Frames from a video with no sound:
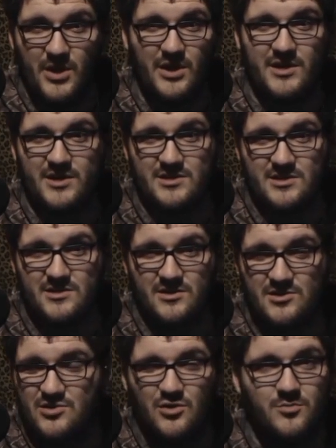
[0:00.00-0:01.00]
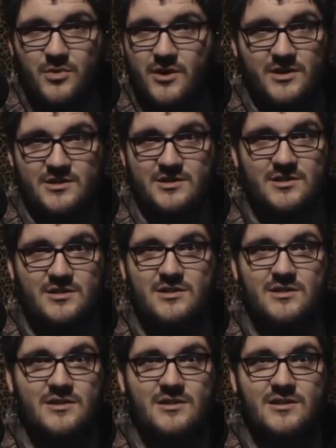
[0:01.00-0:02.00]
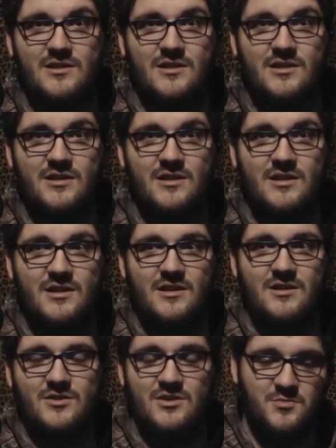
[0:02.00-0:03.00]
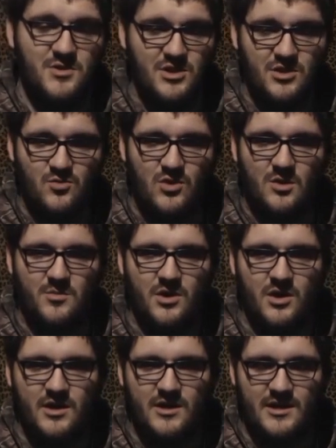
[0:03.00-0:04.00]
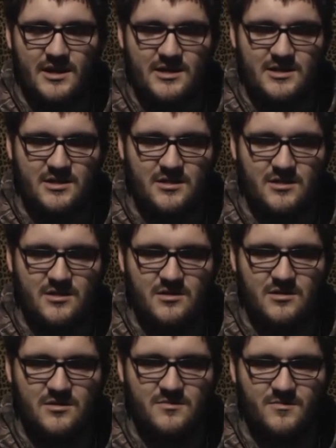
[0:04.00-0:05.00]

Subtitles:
Bugs. There's no bugs. This particular Walmart, it has a